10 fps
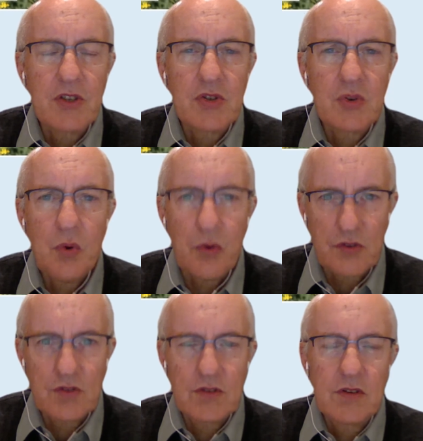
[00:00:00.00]

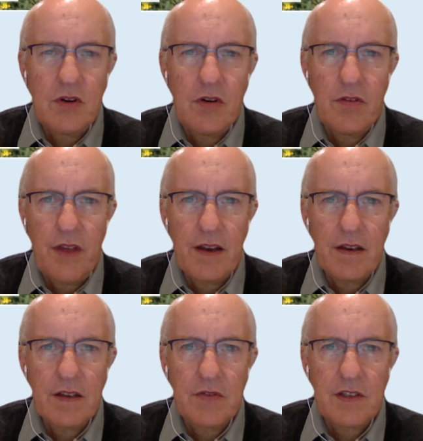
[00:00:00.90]
source of that
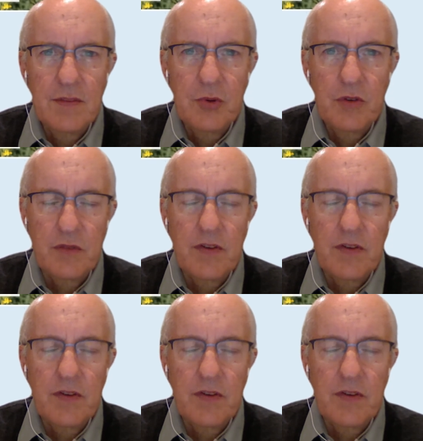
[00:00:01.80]
is vegetable oils.